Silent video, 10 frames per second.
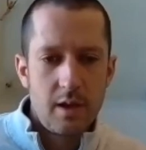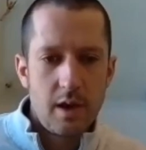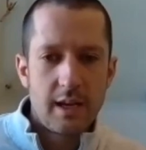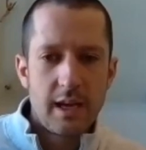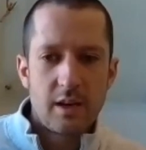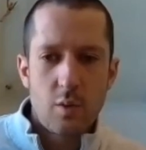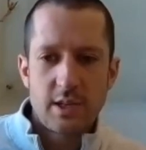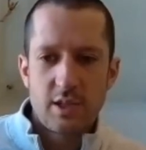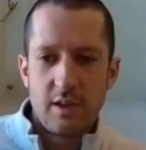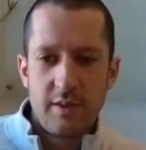again a
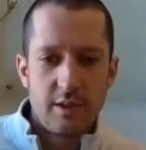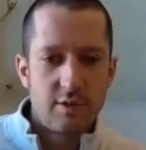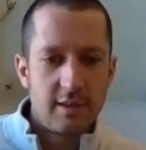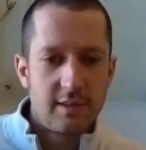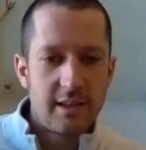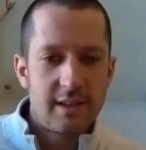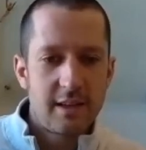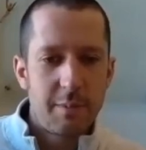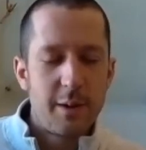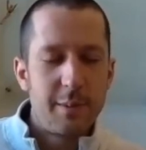question of interest. And I
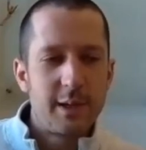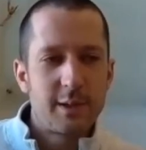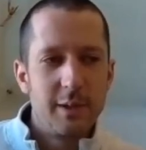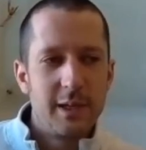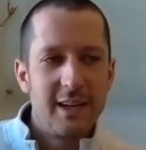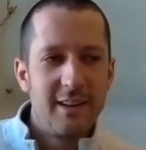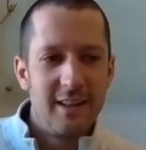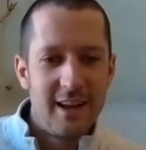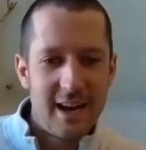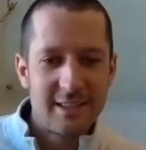think biomedical, we get a
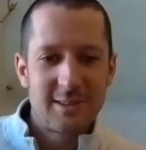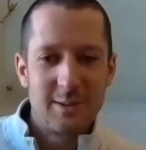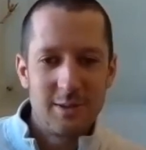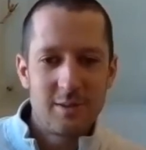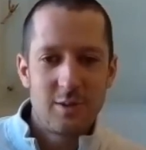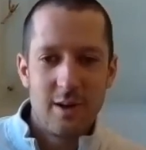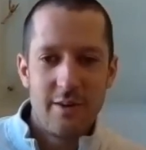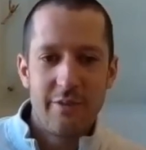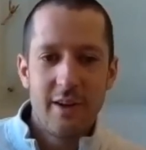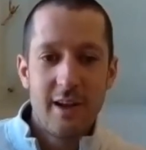lot of students who have
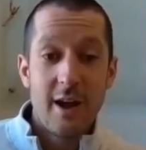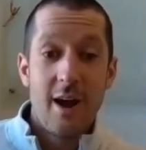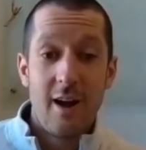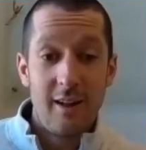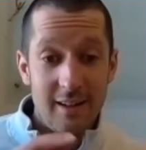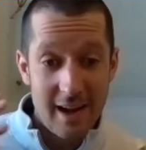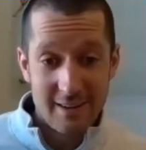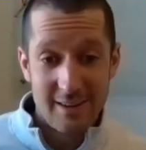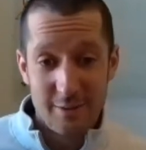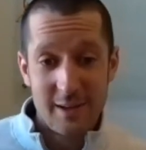a lot of
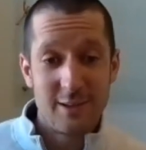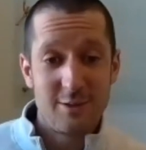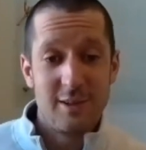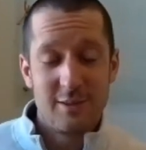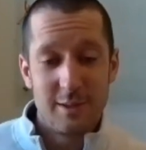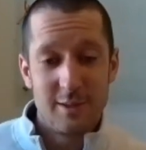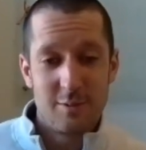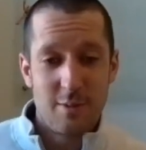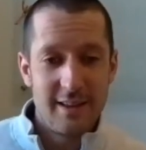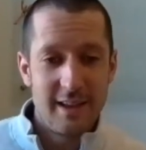different interests, which is
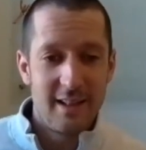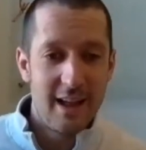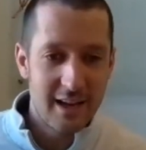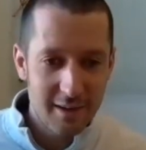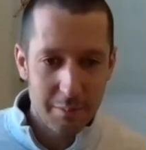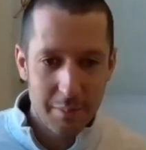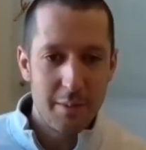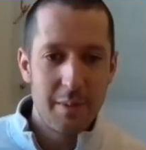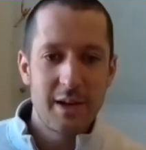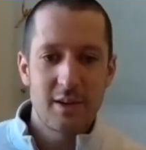why they like
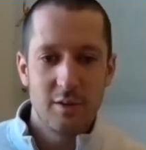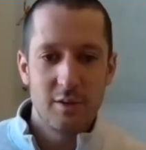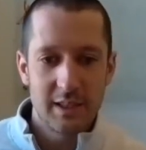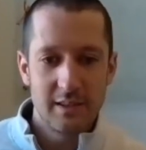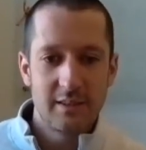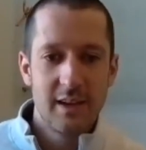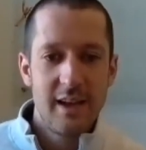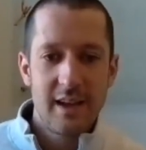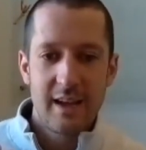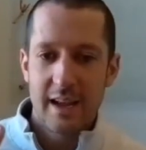biomedical, because
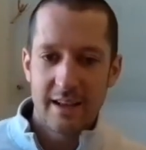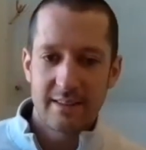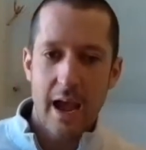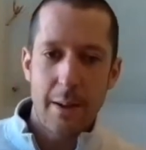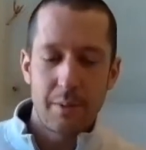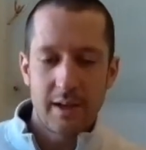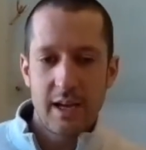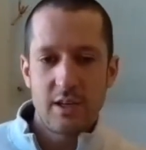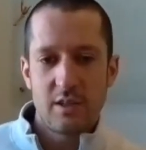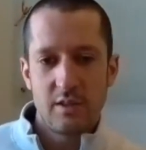it has
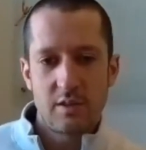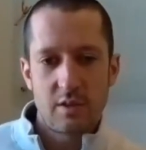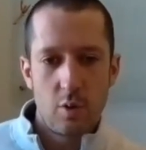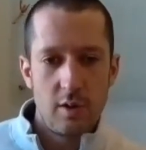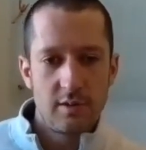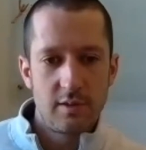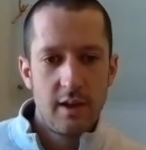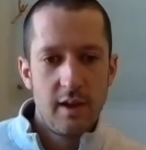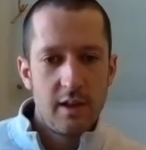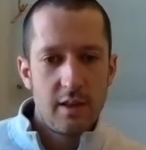applications towards
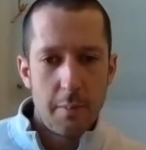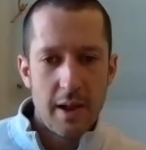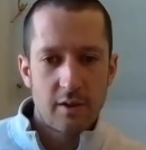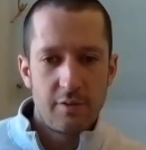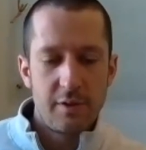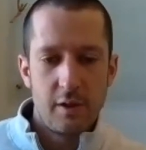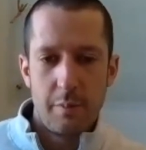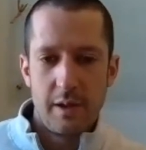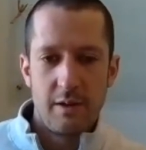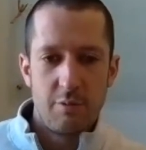the medical field,
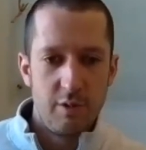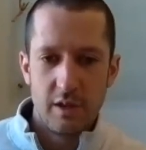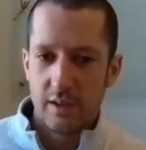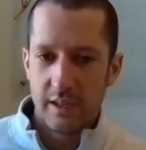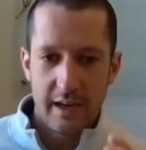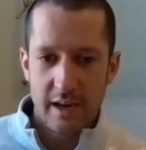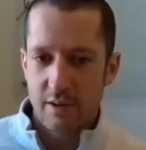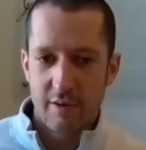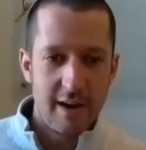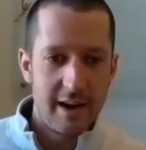but it really
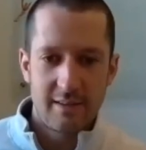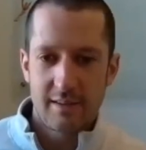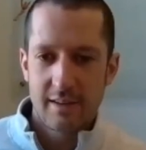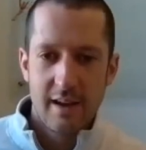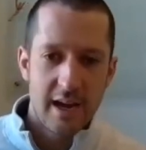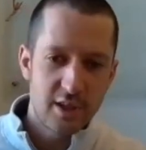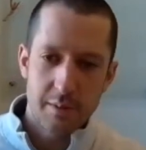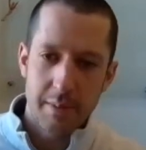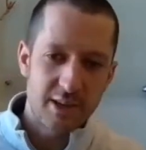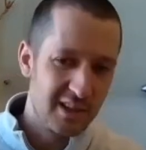integrates. I should
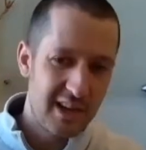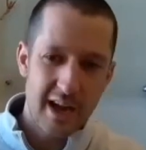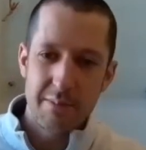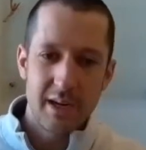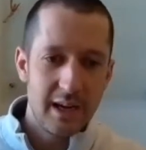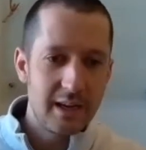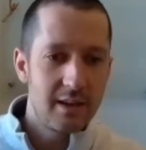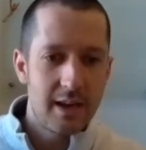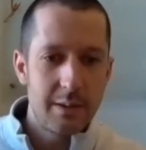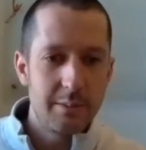have mentioned chemistry. I
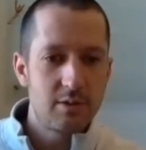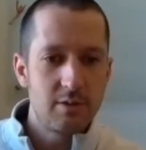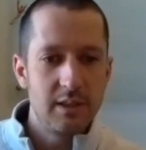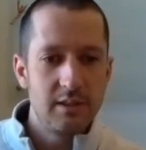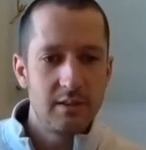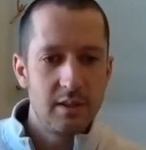think chemistry is,